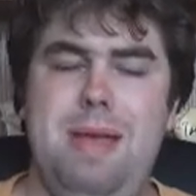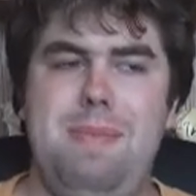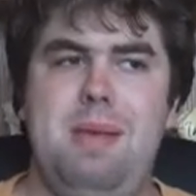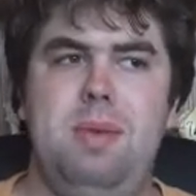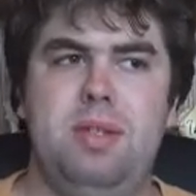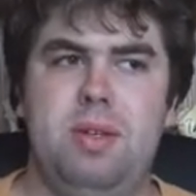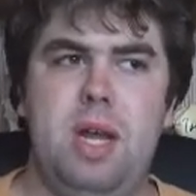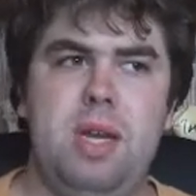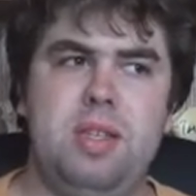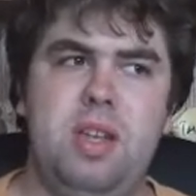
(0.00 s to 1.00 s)
My mammals are
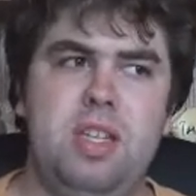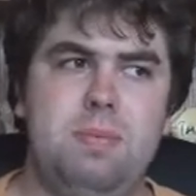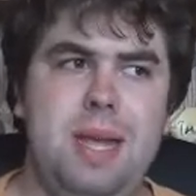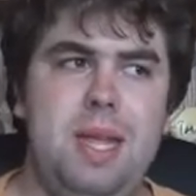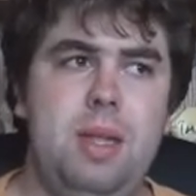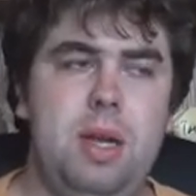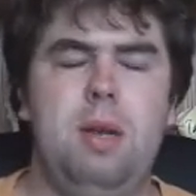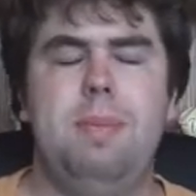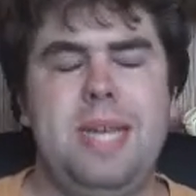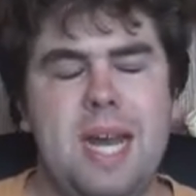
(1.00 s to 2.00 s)
not as good as my
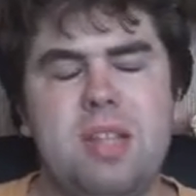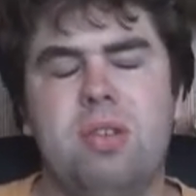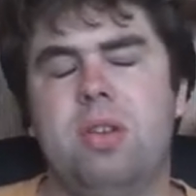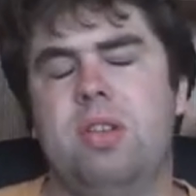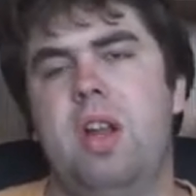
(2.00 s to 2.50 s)
dinosaurs